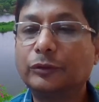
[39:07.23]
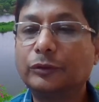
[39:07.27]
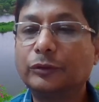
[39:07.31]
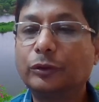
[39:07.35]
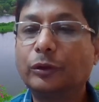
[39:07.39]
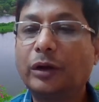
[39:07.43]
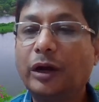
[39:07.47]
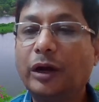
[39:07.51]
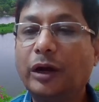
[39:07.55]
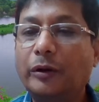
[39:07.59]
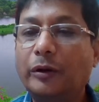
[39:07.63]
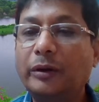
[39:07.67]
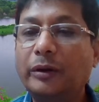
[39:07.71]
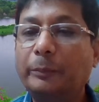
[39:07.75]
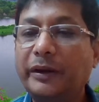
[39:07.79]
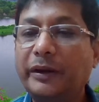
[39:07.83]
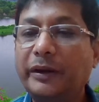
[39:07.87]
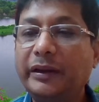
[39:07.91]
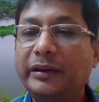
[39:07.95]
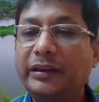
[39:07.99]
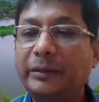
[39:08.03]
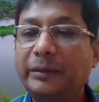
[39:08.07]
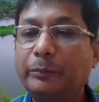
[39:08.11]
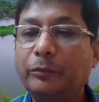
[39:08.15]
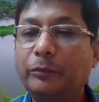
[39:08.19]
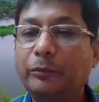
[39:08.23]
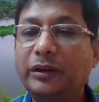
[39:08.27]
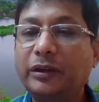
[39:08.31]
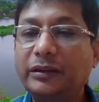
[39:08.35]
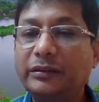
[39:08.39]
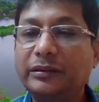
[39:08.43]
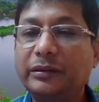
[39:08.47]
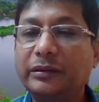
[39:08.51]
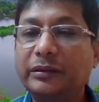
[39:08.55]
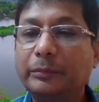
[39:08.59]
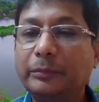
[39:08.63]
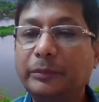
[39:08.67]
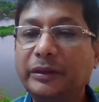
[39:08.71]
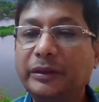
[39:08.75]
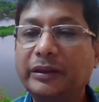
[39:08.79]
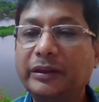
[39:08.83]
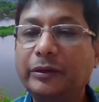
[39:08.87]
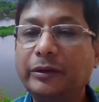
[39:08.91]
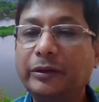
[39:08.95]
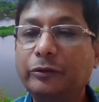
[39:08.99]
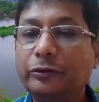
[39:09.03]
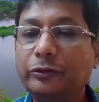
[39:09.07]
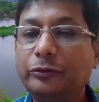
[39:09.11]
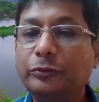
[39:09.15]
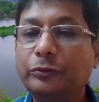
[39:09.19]
So how are predictive models
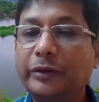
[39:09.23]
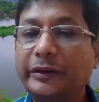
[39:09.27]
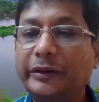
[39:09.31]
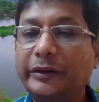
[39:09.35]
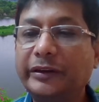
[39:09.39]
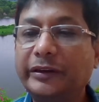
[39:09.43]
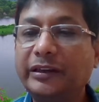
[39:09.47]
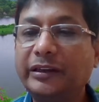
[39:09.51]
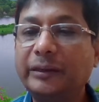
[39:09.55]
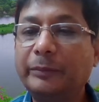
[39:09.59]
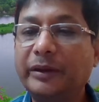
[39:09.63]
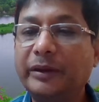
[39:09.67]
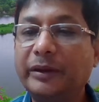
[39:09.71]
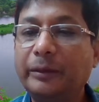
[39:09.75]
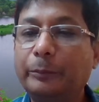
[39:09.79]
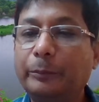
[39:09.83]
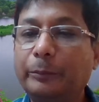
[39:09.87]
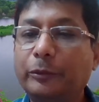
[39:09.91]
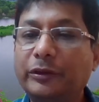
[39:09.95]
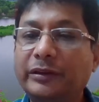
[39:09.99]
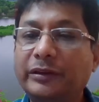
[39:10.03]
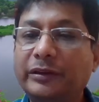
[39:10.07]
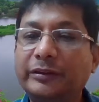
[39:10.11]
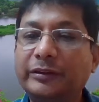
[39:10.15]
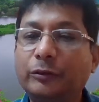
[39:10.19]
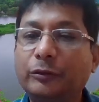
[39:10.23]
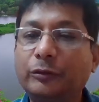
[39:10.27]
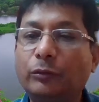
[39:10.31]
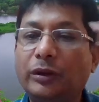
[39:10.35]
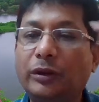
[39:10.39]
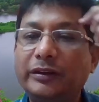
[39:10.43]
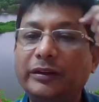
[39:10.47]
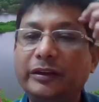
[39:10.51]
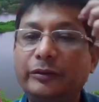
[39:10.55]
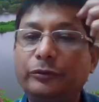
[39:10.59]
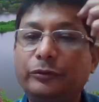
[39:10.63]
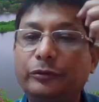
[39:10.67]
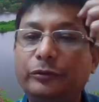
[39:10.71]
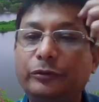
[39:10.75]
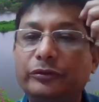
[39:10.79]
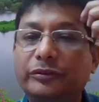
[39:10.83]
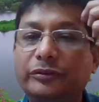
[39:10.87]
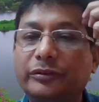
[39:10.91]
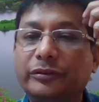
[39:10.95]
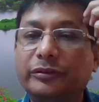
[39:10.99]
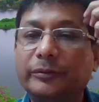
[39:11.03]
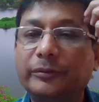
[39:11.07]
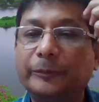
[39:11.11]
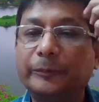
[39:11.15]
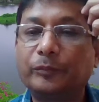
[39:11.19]
being used to identify potential quality issues,